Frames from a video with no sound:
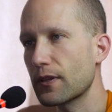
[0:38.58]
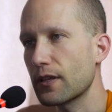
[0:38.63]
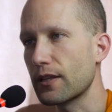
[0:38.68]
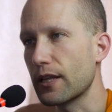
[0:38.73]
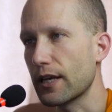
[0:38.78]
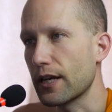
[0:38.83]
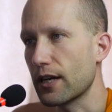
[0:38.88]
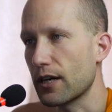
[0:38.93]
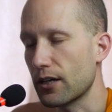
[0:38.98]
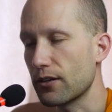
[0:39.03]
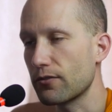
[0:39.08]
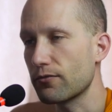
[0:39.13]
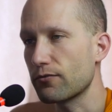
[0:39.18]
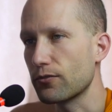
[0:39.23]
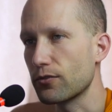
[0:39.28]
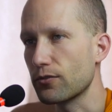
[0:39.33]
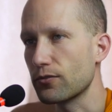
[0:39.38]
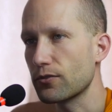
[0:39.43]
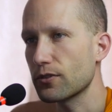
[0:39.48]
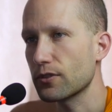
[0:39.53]
They are a
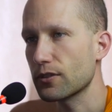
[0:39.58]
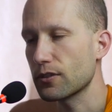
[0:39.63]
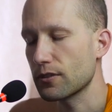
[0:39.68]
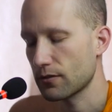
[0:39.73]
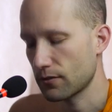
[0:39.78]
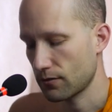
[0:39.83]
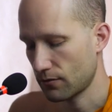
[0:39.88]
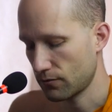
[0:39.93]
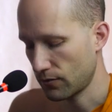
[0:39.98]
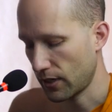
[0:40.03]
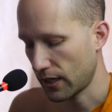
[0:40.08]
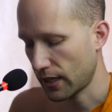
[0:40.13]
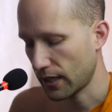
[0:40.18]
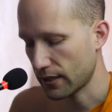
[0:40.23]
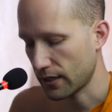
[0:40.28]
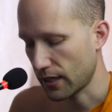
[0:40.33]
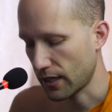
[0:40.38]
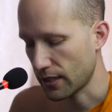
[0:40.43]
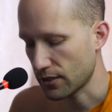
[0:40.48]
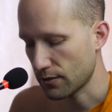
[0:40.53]
fruit,
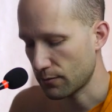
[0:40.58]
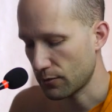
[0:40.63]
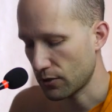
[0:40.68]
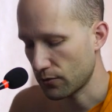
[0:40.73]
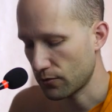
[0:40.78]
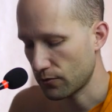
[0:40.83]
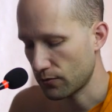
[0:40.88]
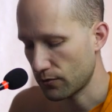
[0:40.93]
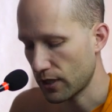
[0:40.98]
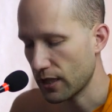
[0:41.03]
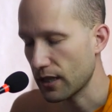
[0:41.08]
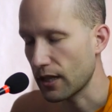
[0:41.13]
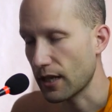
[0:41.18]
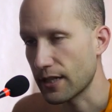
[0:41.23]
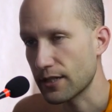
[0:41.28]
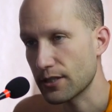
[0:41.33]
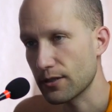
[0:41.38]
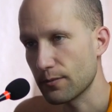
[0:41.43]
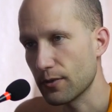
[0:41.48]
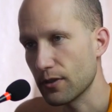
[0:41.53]
recognizable,
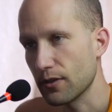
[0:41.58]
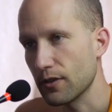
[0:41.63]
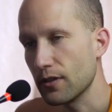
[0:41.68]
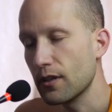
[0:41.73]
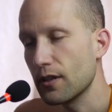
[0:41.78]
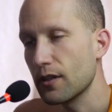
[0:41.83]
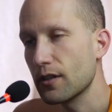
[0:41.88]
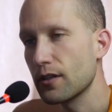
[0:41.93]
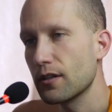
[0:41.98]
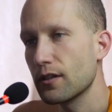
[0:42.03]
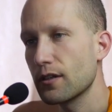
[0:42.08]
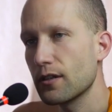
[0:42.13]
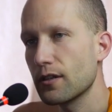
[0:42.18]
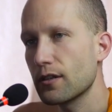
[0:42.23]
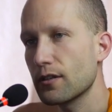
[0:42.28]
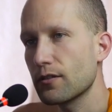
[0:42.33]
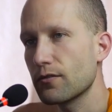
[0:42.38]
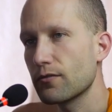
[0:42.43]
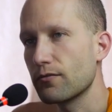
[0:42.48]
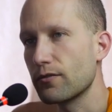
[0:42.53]
realizable,
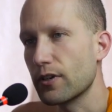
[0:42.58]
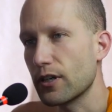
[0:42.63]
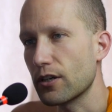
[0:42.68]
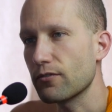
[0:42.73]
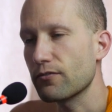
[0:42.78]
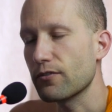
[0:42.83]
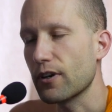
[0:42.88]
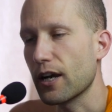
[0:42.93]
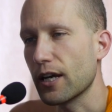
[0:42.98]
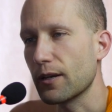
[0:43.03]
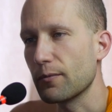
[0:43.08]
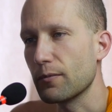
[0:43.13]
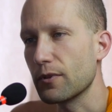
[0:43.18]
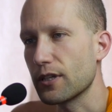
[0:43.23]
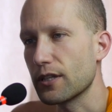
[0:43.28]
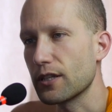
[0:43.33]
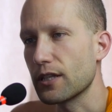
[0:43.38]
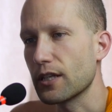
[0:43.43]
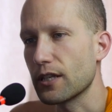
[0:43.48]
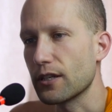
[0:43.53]
verifiable
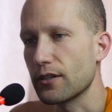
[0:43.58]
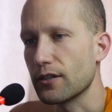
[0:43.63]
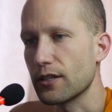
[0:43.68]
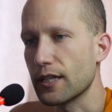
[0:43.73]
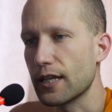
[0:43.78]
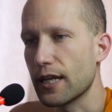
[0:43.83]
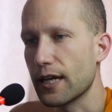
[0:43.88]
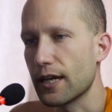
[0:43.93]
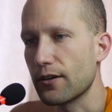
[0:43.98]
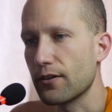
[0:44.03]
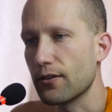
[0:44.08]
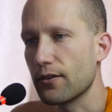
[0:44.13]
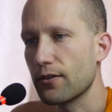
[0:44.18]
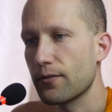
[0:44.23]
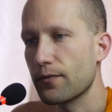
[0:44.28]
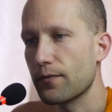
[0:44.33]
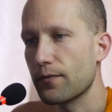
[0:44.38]
in the here and now.